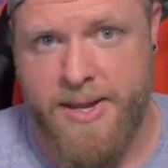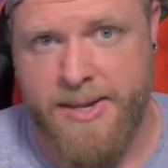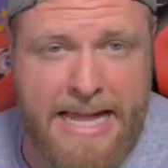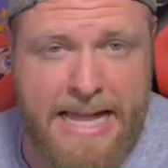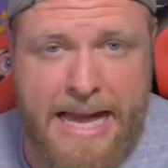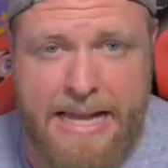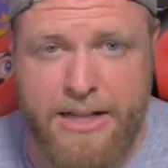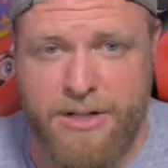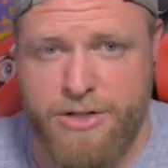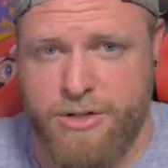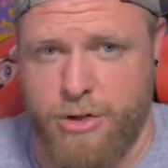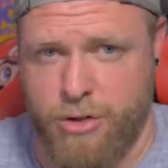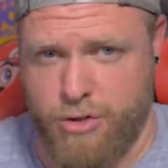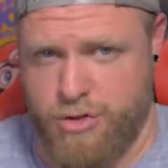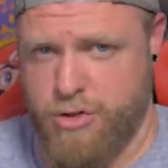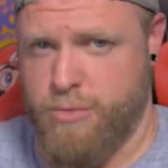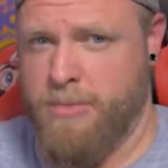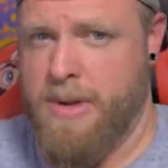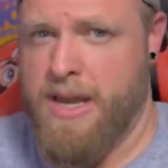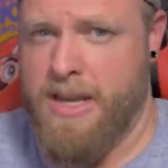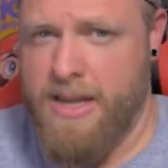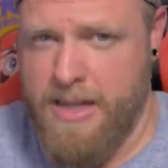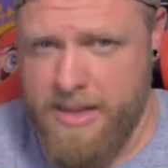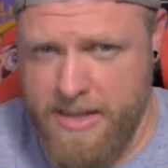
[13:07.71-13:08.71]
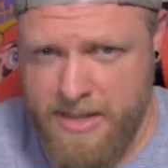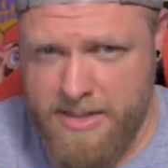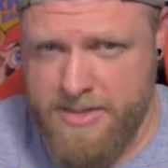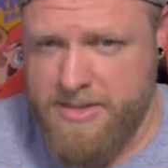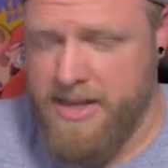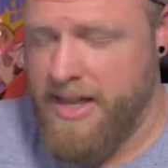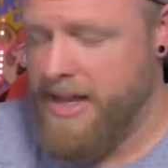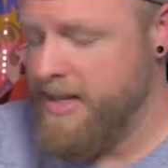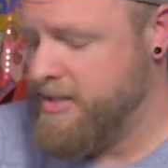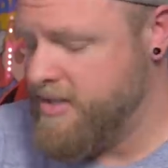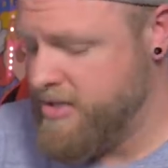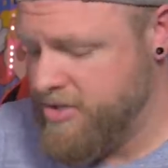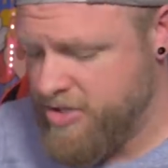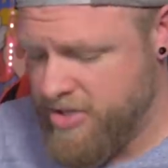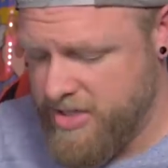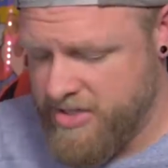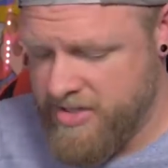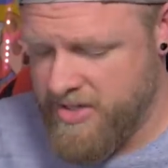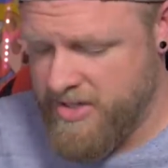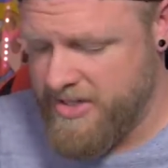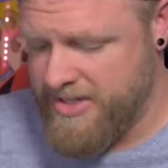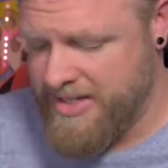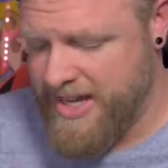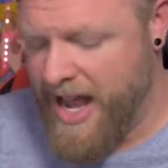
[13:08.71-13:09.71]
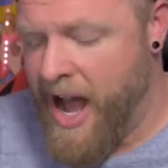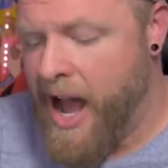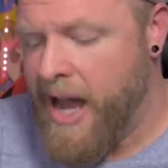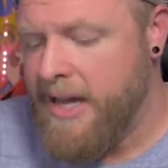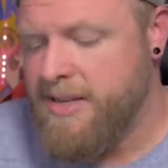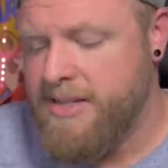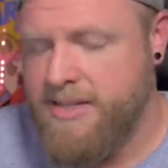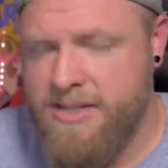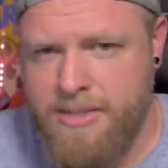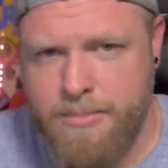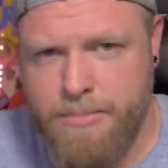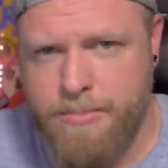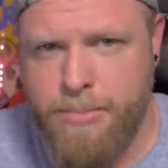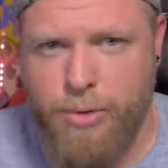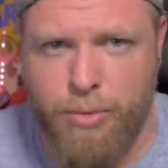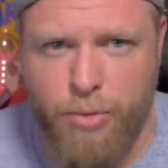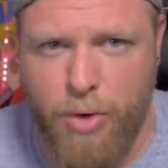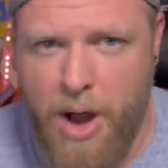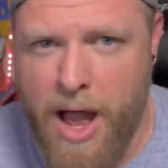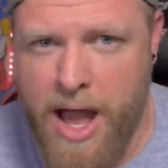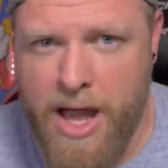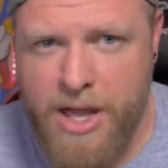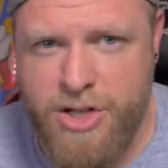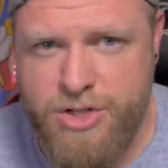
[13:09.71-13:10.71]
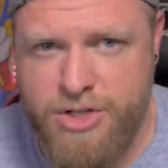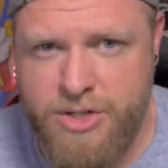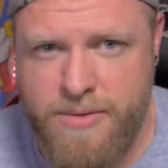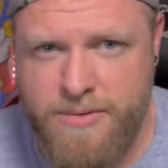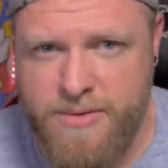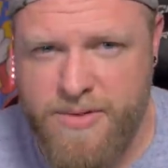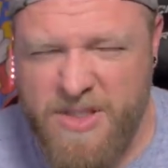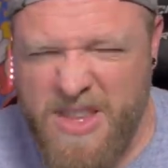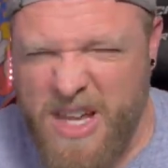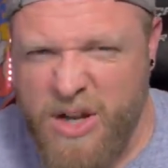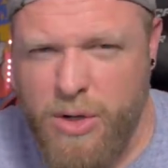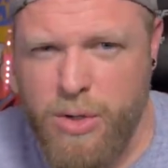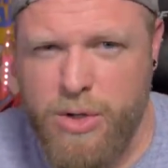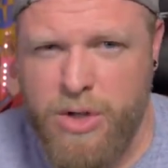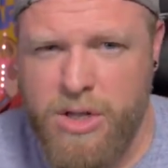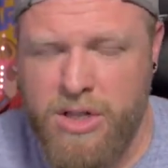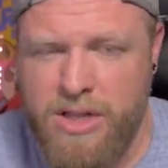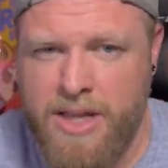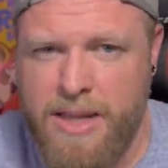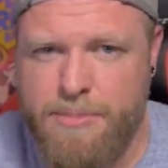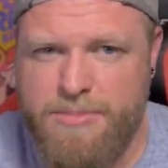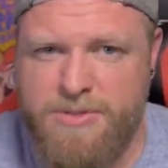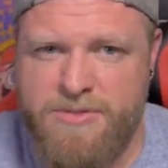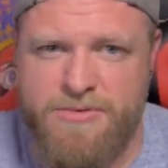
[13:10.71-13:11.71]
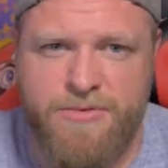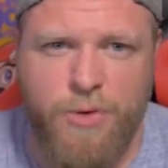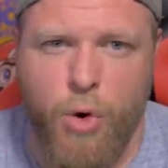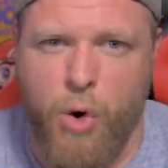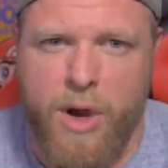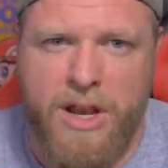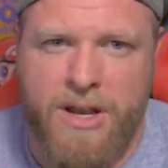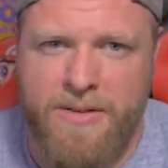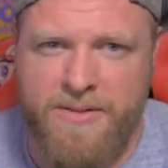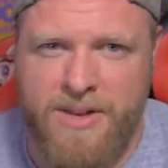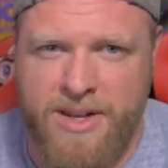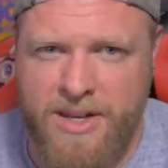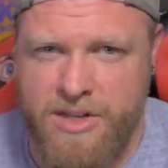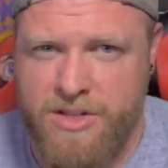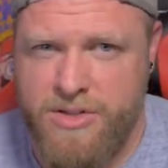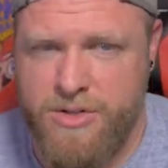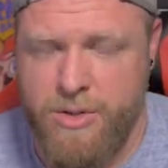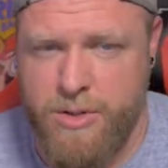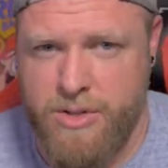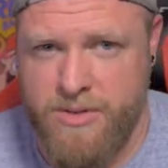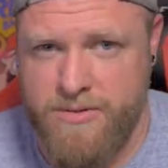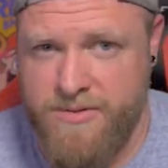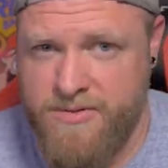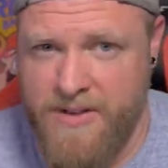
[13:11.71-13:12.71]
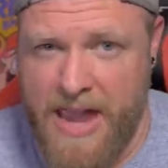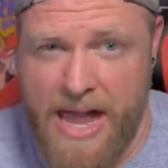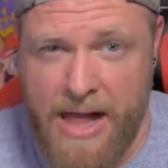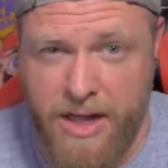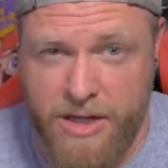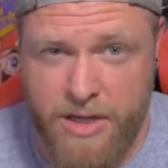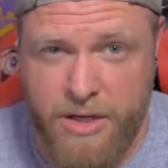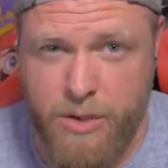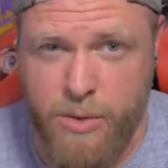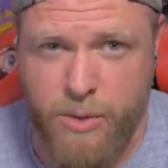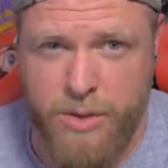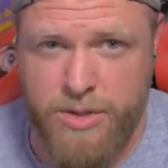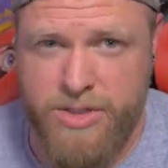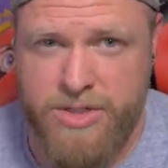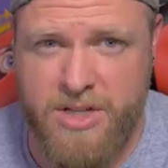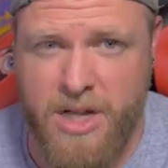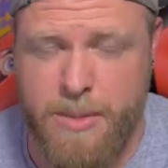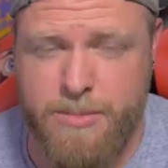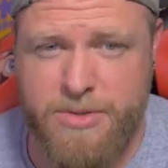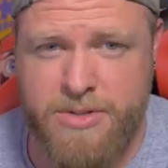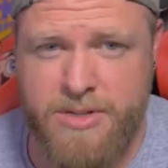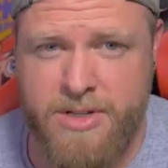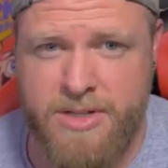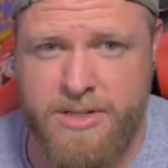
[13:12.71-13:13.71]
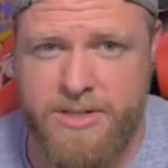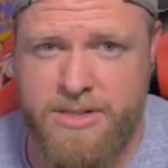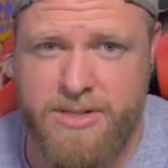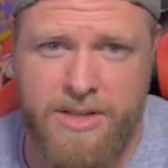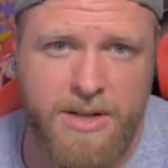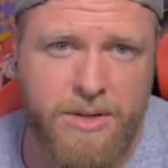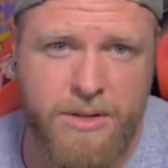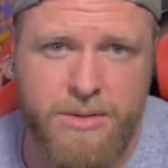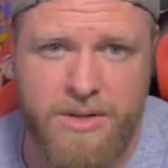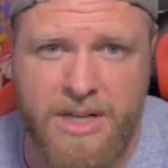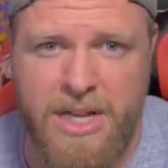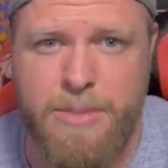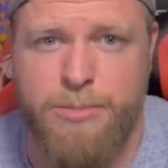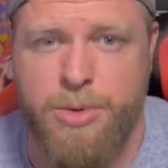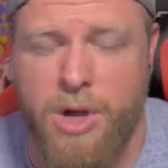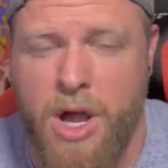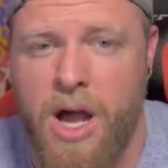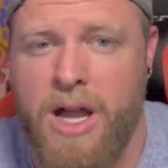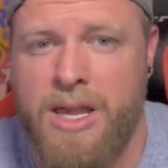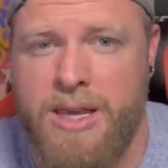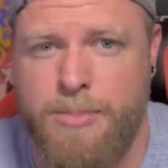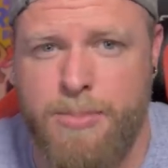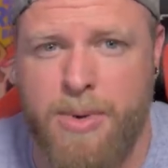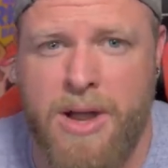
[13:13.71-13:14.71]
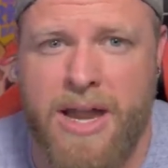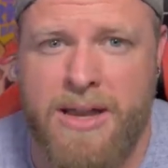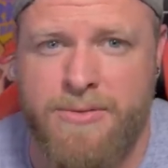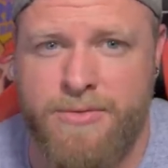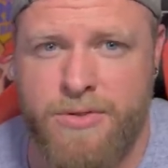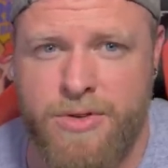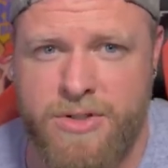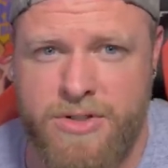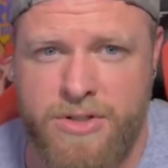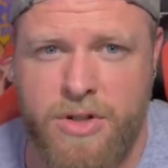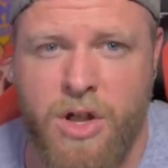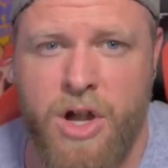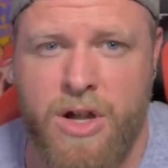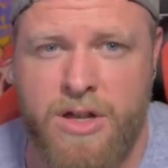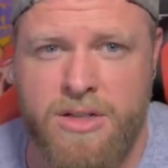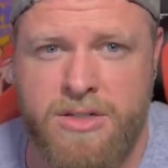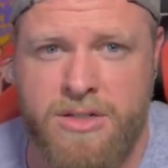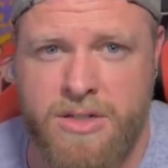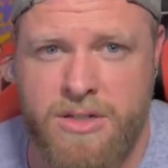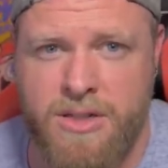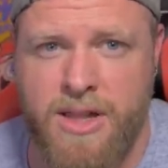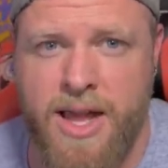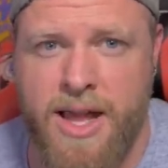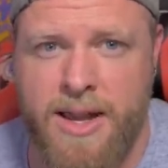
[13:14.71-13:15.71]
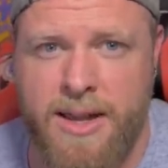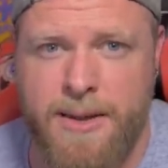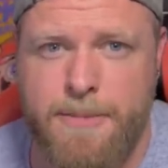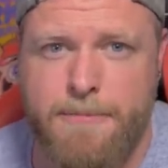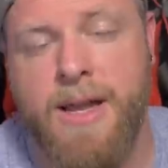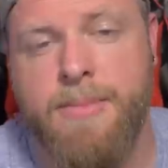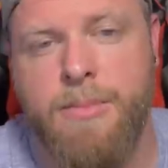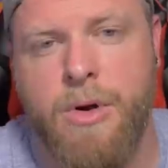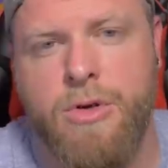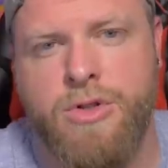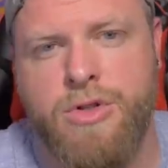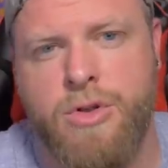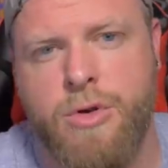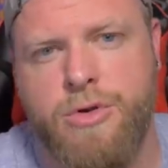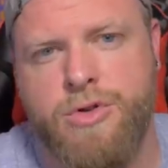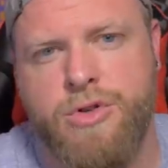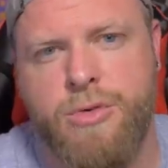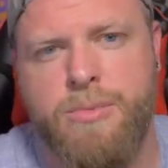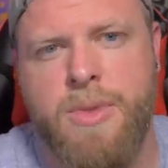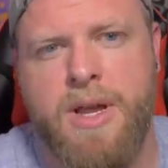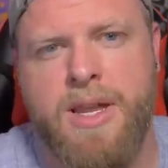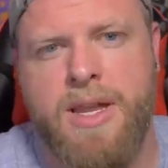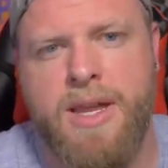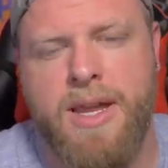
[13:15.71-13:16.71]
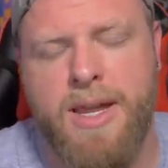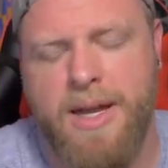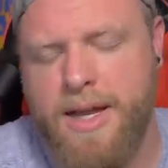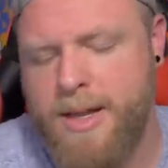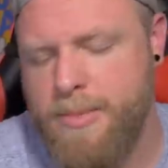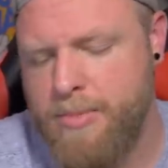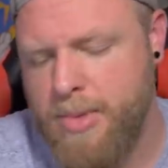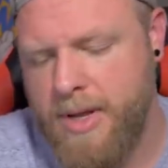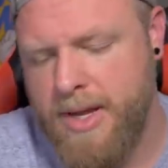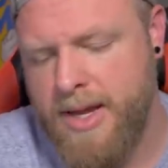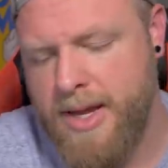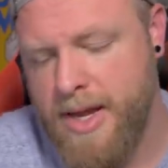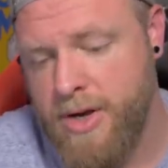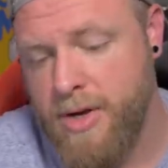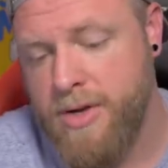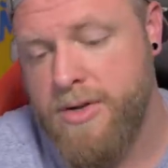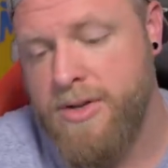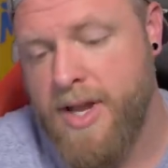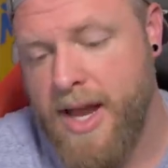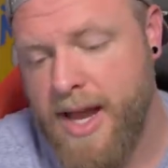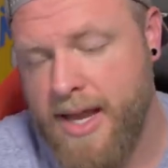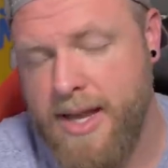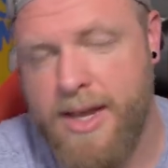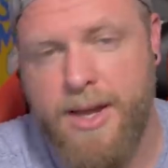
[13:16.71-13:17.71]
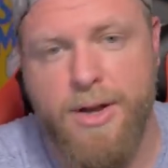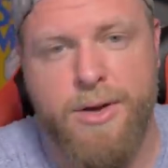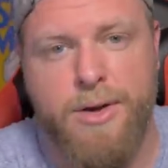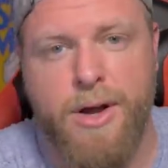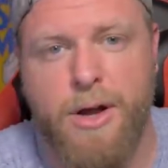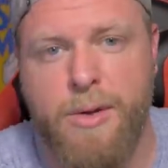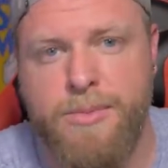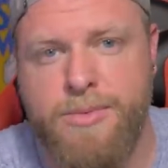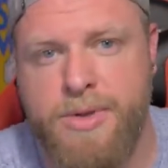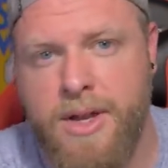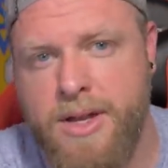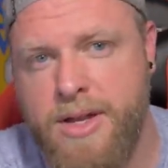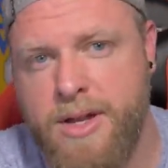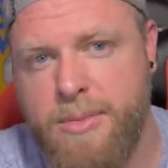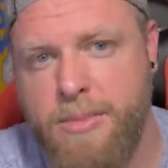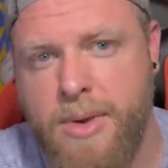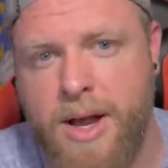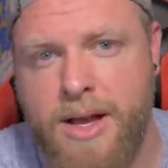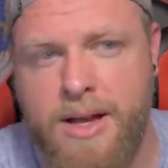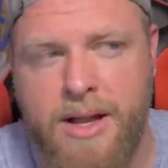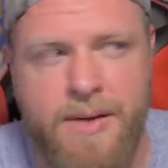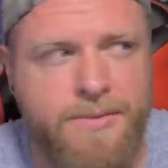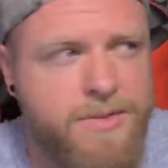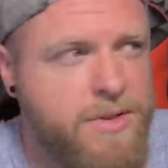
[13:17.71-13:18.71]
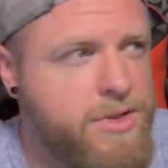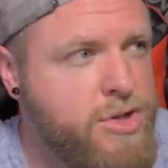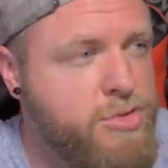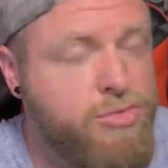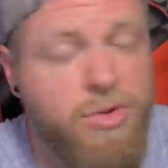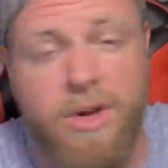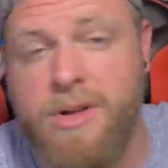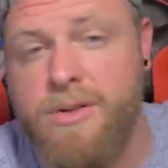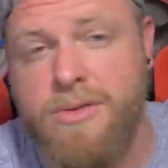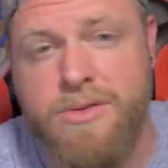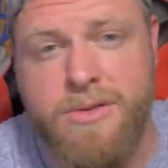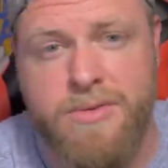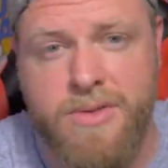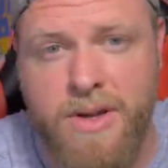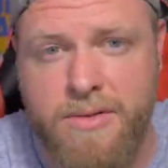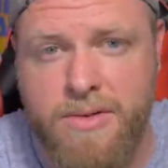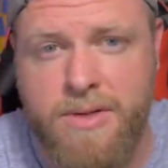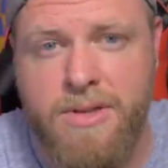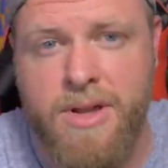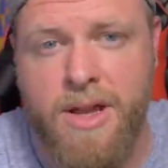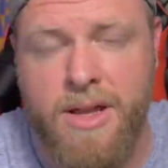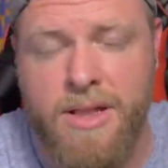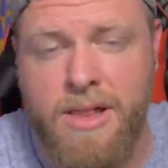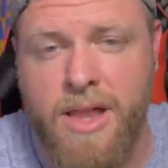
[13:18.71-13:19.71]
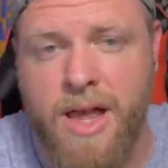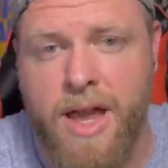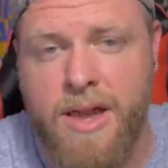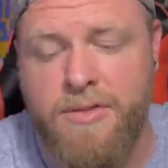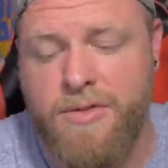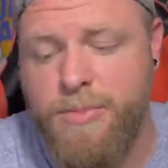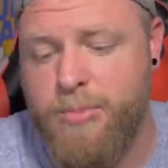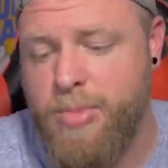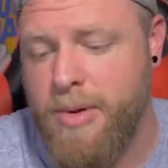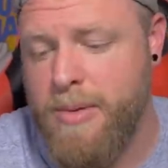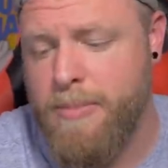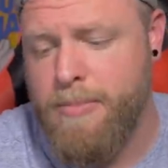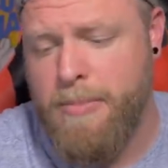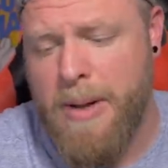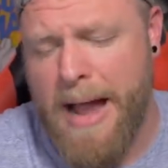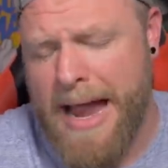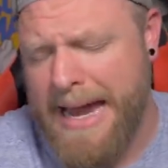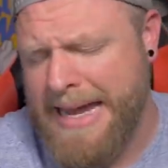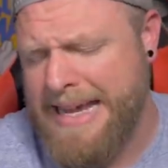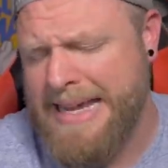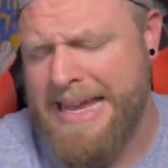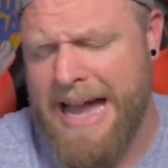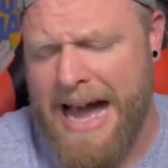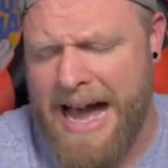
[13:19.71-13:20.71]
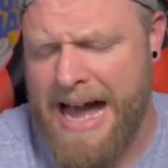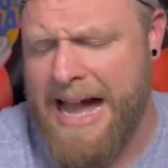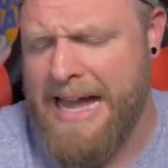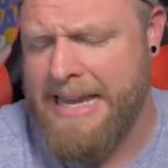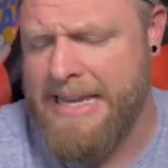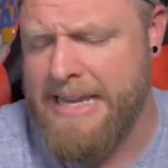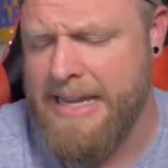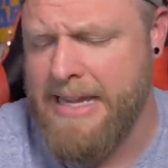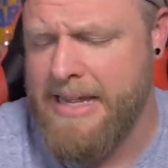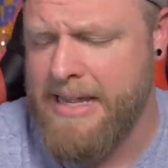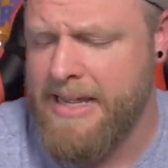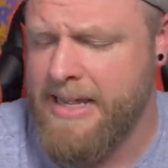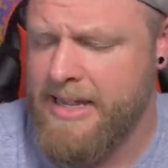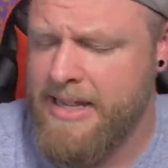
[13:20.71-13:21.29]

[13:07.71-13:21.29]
lot of social media these days, it's just this constant barrage of little clips void of any sort of value or substance that'll keep you occupied for as long as you let it. And like most social media, it can be entertaining or help take your mind off the struggles of everyday life, but by God,